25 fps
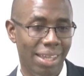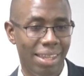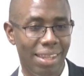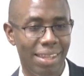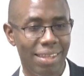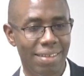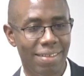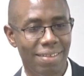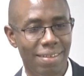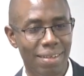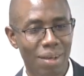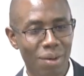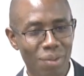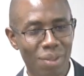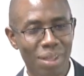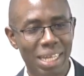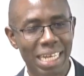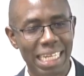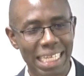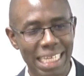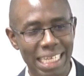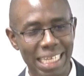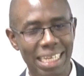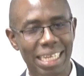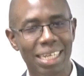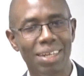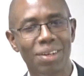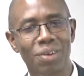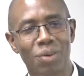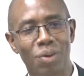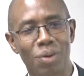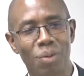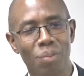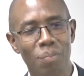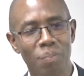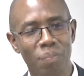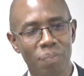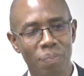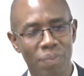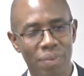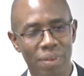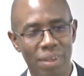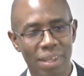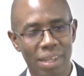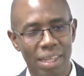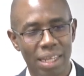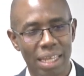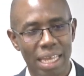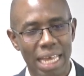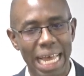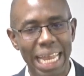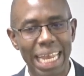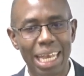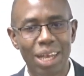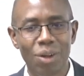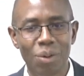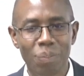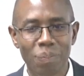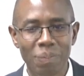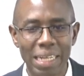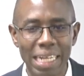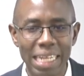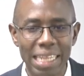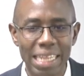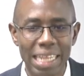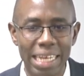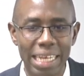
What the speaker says: The southern kingdom adopted